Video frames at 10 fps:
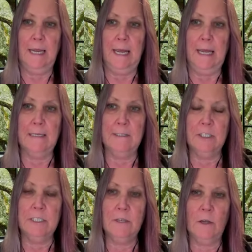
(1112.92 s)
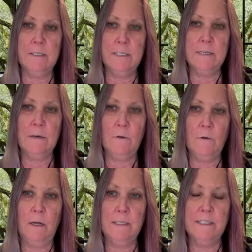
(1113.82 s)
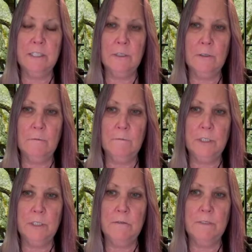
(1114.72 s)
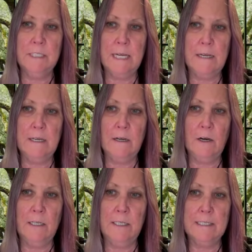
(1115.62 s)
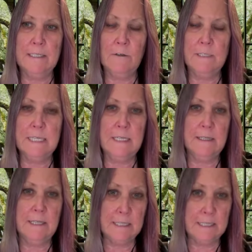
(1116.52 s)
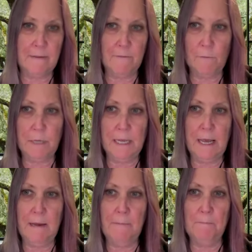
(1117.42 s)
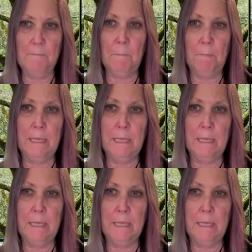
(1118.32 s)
And she's also on Zoom Tuesday, August 13th at 7 p.m.